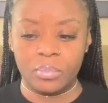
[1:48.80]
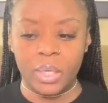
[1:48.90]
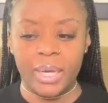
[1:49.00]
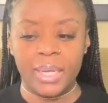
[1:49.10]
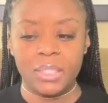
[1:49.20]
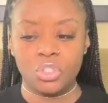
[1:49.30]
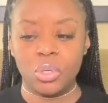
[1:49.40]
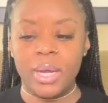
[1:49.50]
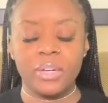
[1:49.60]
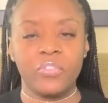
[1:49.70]
I guess
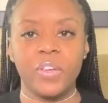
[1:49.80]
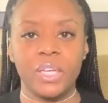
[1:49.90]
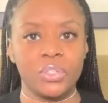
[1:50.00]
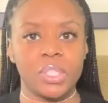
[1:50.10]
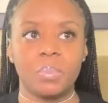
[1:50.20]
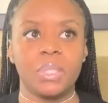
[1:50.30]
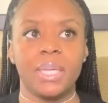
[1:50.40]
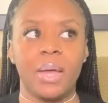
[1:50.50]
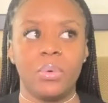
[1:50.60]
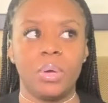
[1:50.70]
trying to figure something
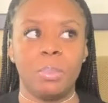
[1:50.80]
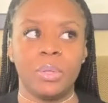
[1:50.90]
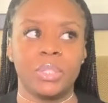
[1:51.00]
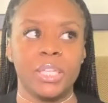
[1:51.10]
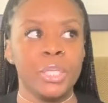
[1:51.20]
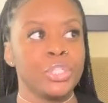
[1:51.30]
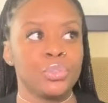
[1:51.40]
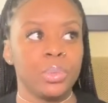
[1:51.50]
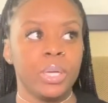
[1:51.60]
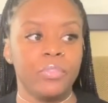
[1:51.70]
out about the
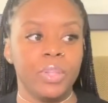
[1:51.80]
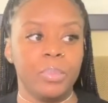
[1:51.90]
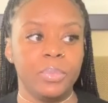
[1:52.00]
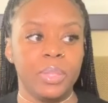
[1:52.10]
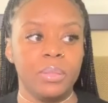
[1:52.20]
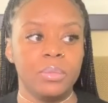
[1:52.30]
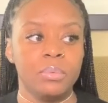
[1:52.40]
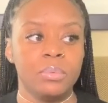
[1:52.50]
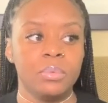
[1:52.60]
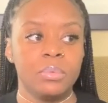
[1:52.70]
history of them.
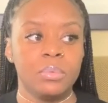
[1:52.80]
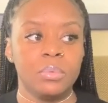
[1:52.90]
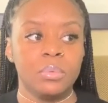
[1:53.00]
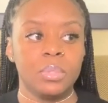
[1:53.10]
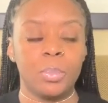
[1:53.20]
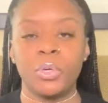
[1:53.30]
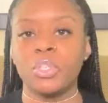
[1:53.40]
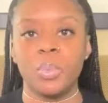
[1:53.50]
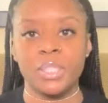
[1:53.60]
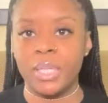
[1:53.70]
The
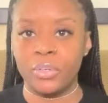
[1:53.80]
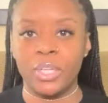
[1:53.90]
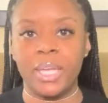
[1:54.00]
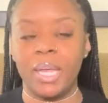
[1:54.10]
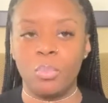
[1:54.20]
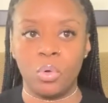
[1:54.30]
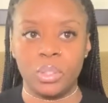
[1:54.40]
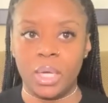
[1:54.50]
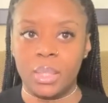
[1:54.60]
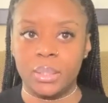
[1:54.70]
person was there to gain more
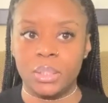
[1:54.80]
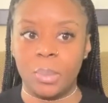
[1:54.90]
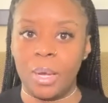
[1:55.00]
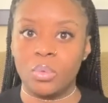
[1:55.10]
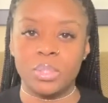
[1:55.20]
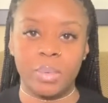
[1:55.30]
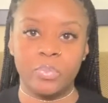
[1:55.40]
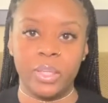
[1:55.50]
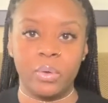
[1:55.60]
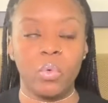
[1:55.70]
knowledge about
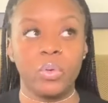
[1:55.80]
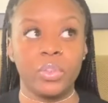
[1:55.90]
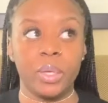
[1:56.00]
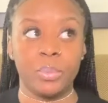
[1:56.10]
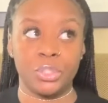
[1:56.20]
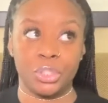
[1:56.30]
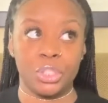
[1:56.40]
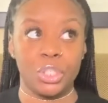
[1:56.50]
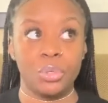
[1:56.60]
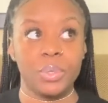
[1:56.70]
something, or they were just
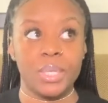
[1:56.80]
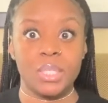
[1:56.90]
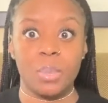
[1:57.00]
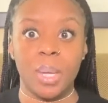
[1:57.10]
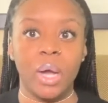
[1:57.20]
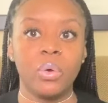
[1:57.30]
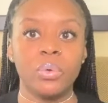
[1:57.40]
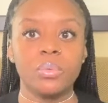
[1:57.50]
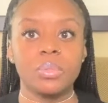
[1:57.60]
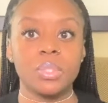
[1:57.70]
curious about
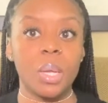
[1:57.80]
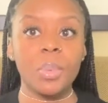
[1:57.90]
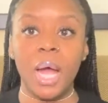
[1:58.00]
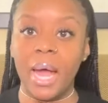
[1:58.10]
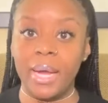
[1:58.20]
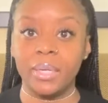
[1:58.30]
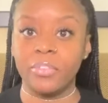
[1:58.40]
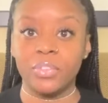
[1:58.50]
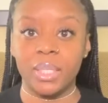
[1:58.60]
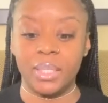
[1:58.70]
some kind of
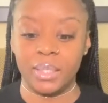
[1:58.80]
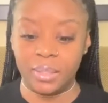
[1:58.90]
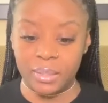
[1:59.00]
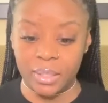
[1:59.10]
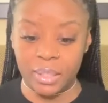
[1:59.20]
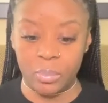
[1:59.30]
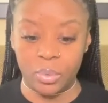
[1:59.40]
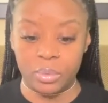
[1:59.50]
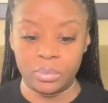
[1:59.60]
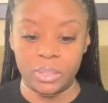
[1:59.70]
thing that they
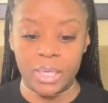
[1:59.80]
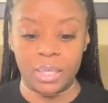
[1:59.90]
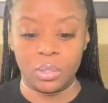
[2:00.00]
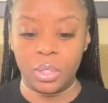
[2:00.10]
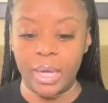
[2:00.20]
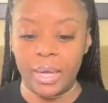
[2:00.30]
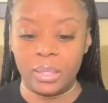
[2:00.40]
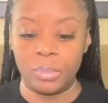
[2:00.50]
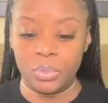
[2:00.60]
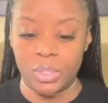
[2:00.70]
were taking a look at in
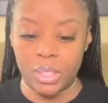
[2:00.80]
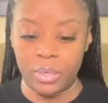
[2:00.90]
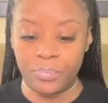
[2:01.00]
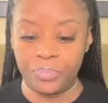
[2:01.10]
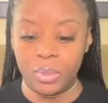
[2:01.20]
the museum.